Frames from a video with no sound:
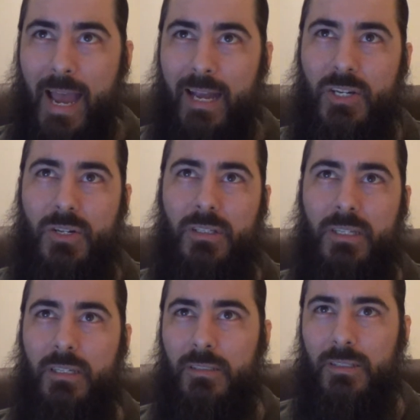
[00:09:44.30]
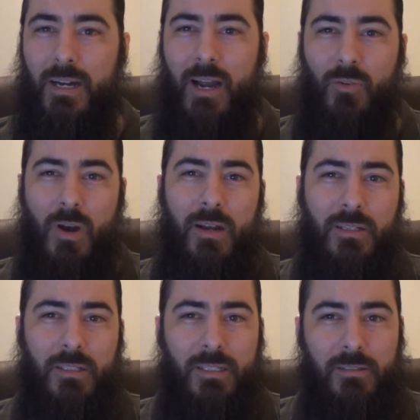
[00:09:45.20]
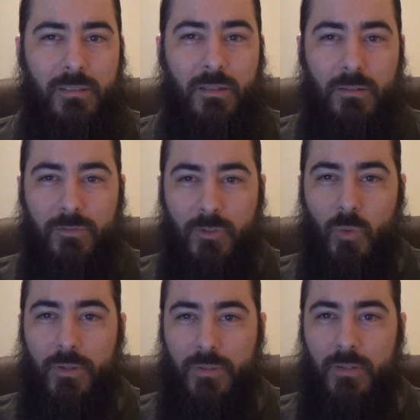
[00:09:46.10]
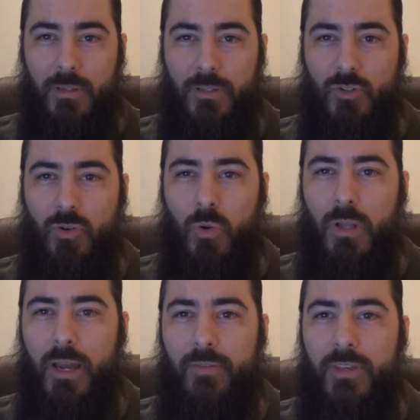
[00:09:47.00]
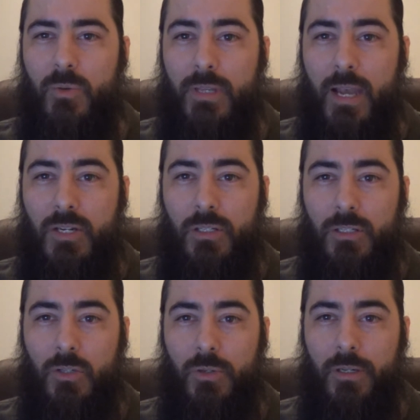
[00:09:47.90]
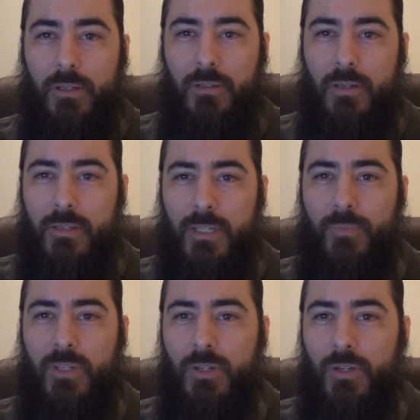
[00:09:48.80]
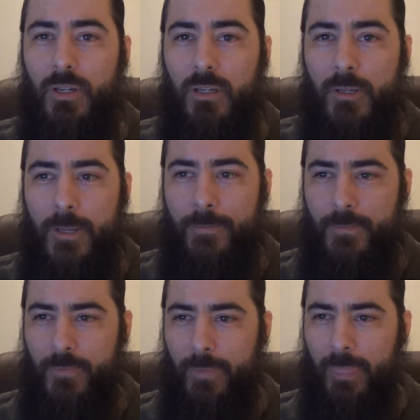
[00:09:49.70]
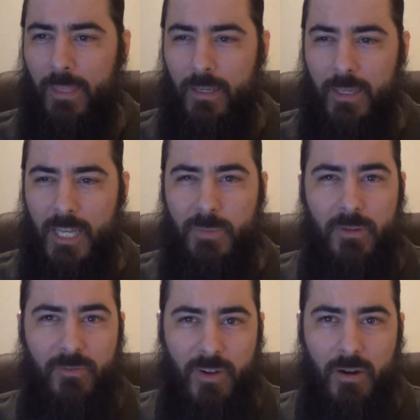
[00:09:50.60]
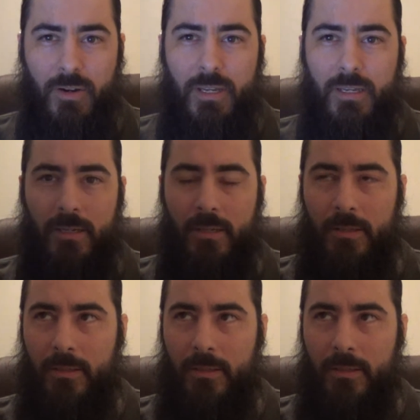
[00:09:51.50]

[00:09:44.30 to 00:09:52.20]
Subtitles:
Actually, ironically, for once in his troll life, he was actually doing something good. It's been very